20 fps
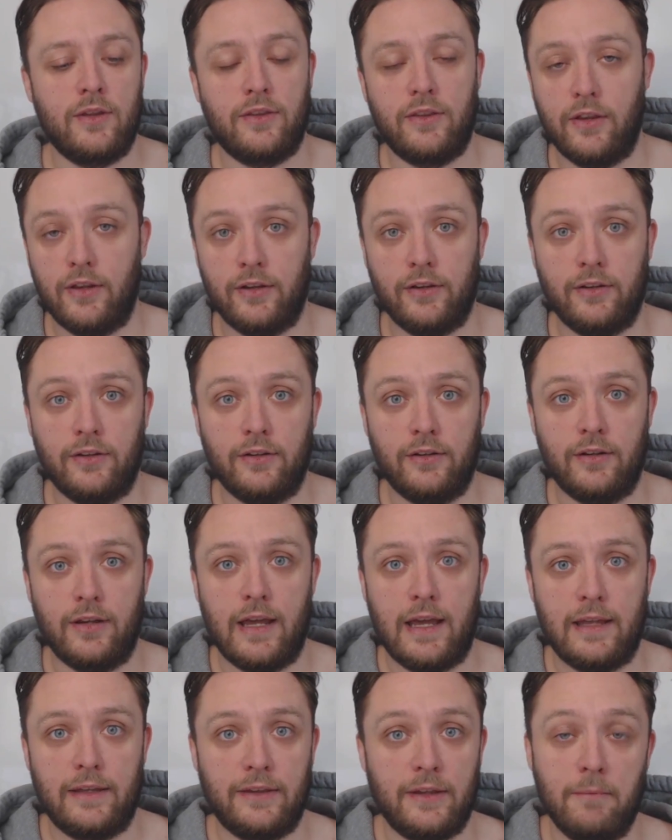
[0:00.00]
than
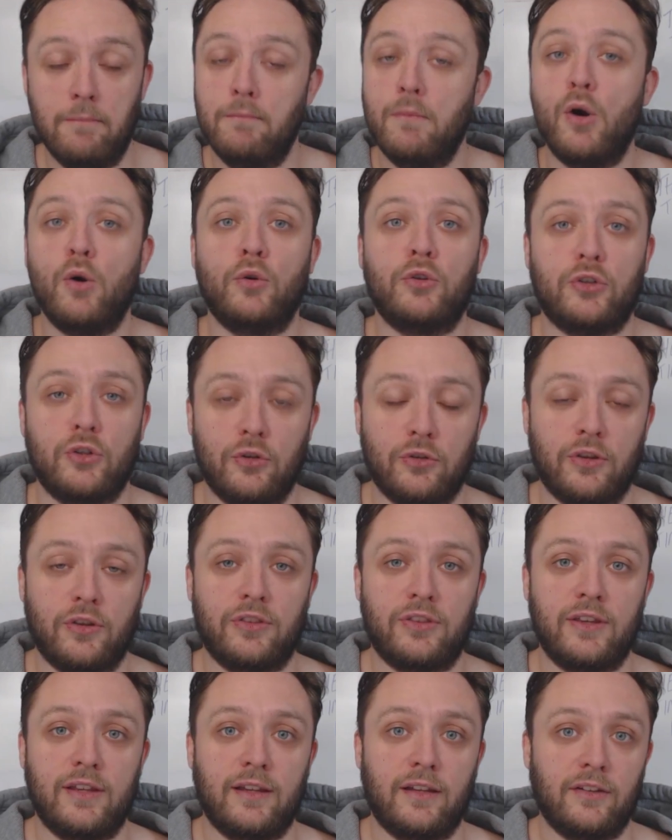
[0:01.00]
most other
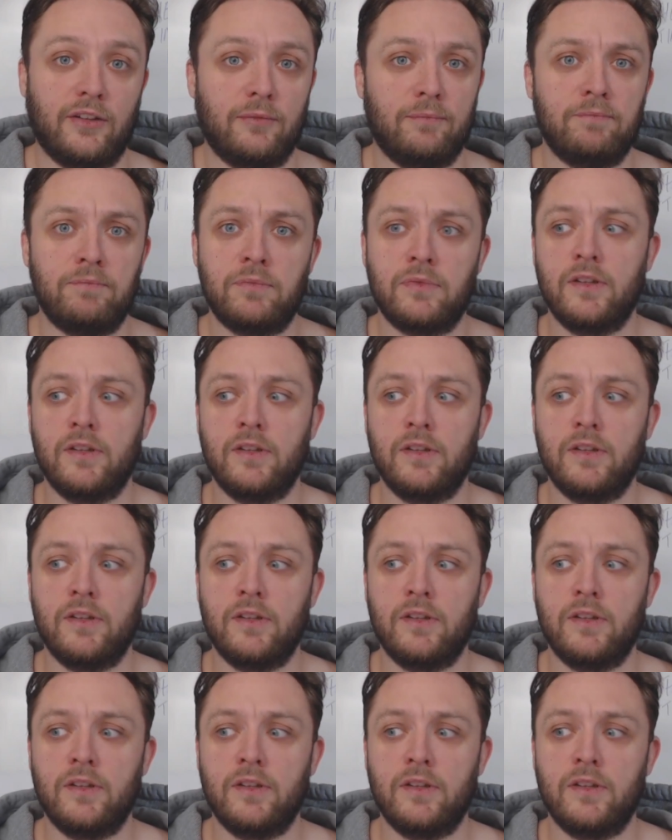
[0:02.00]
things.